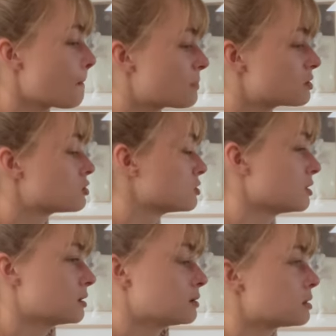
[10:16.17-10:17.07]
personal
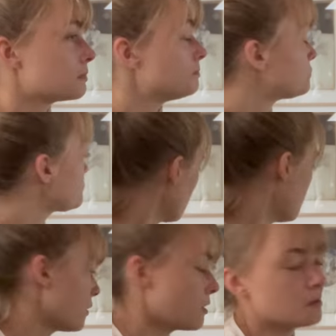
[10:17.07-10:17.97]
health.
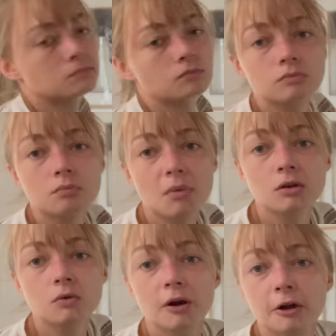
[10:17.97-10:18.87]
All right
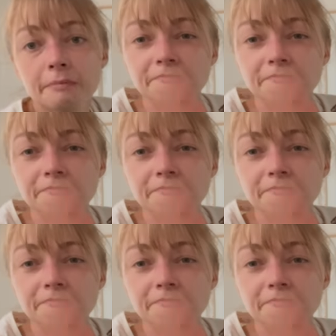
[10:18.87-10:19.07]
back to work.